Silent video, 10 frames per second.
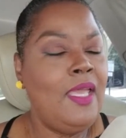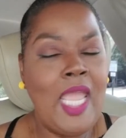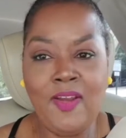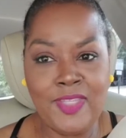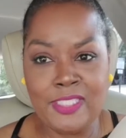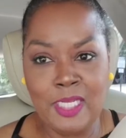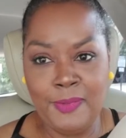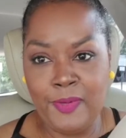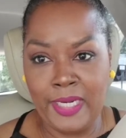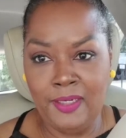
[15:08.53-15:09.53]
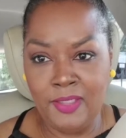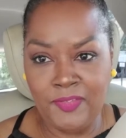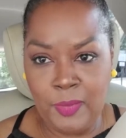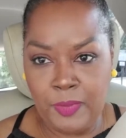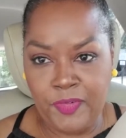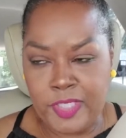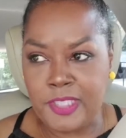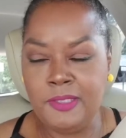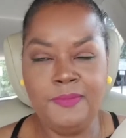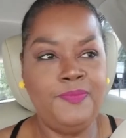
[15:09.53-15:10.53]
everything's going to be ready November
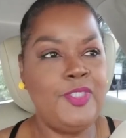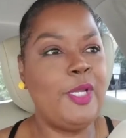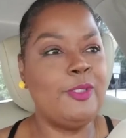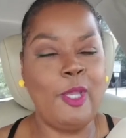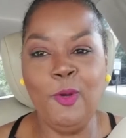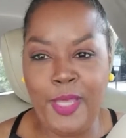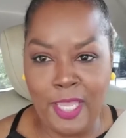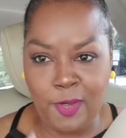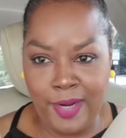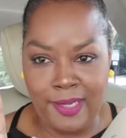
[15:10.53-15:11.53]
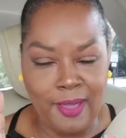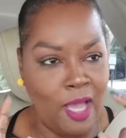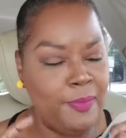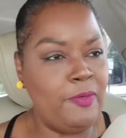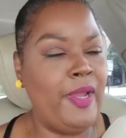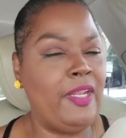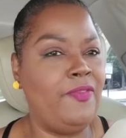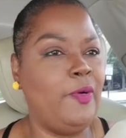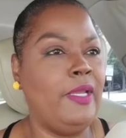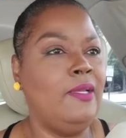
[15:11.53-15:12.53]
1st. She goes, okay, great, I'll be ready
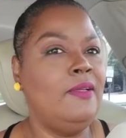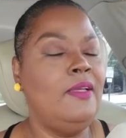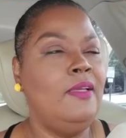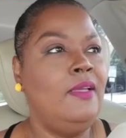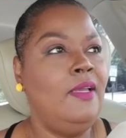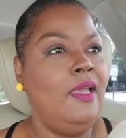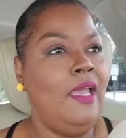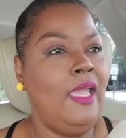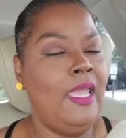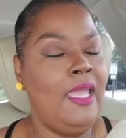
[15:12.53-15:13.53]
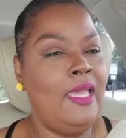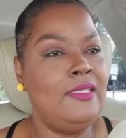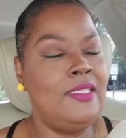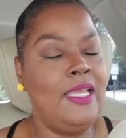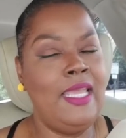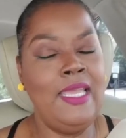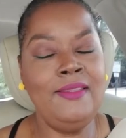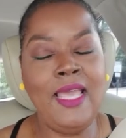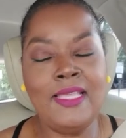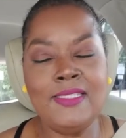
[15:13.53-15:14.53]
for you. And
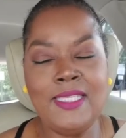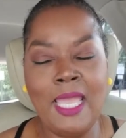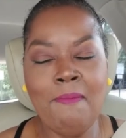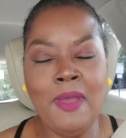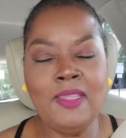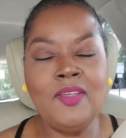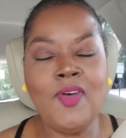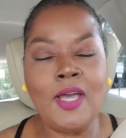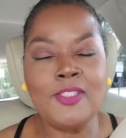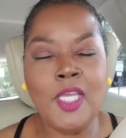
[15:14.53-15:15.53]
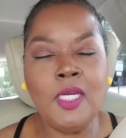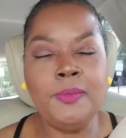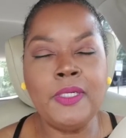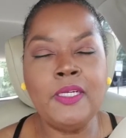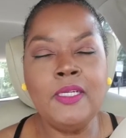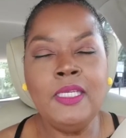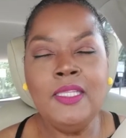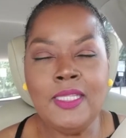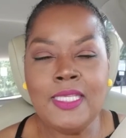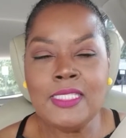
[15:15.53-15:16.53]
in that same month of October,
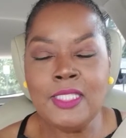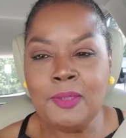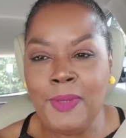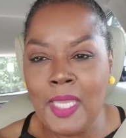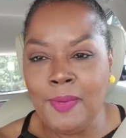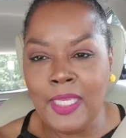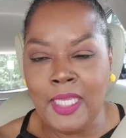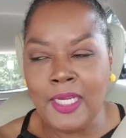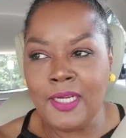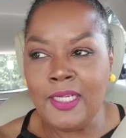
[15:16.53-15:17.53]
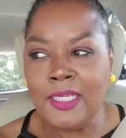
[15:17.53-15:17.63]
this little baby here